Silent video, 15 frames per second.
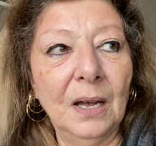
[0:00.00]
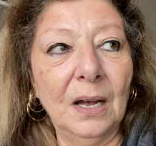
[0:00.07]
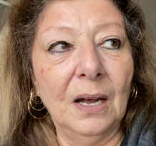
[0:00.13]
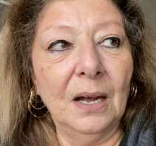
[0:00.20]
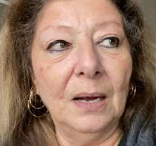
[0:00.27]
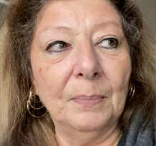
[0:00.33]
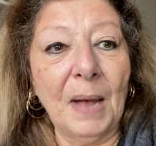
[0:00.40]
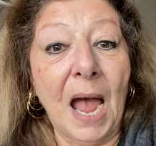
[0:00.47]

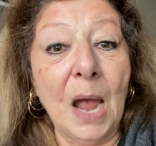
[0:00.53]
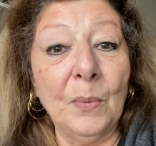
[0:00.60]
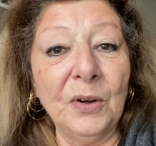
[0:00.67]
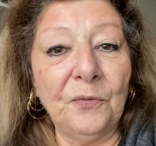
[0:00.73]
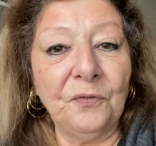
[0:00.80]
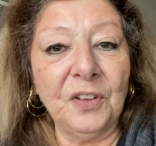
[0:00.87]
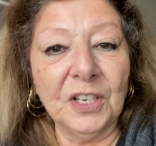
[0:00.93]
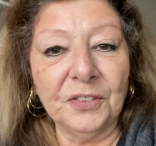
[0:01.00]
um, I would
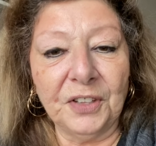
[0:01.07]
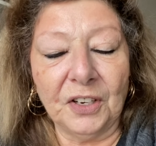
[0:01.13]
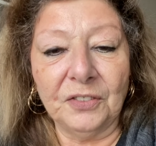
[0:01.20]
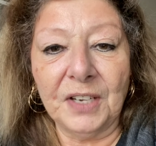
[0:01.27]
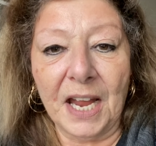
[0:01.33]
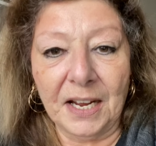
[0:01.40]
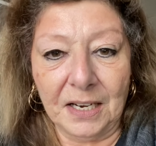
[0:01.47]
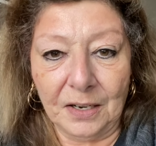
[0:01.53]
feel their
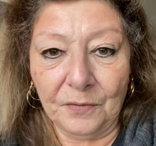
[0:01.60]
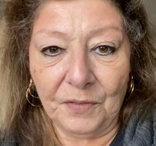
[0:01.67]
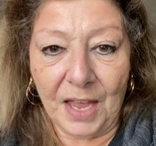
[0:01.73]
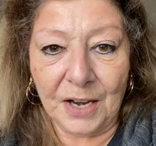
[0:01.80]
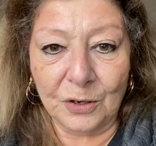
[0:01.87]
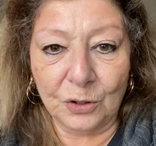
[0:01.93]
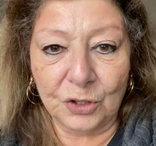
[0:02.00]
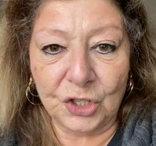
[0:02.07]
negative
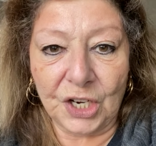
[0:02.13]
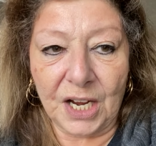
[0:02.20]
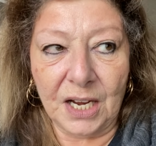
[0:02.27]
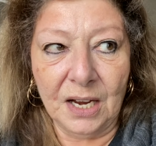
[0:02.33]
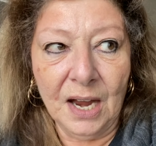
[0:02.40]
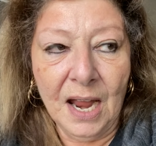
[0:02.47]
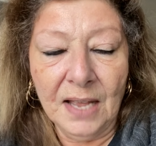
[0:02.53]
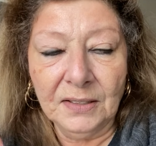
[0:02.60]
energy.